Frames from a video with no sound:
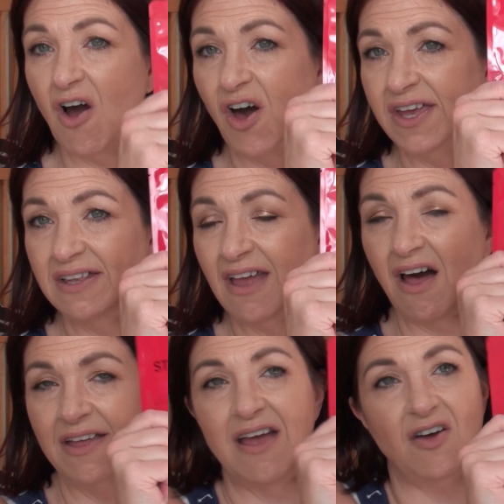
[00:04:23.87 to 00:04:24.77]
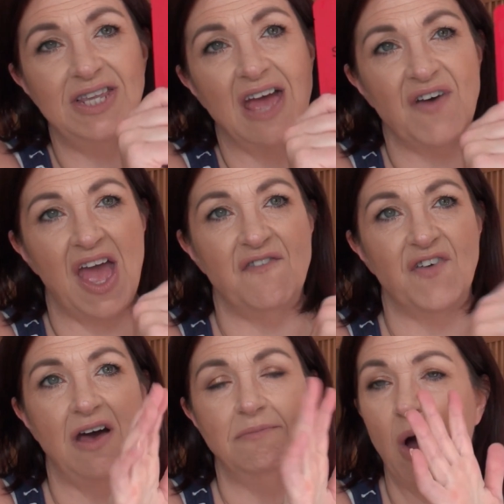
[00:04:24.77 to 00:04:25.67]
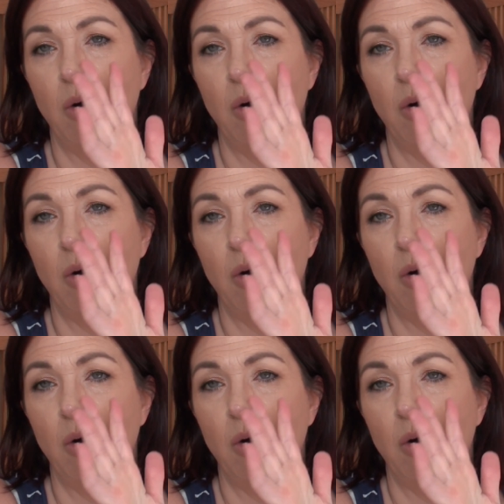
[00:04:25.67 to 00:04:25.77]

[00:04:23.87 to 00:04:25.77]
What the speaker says: I'll never ever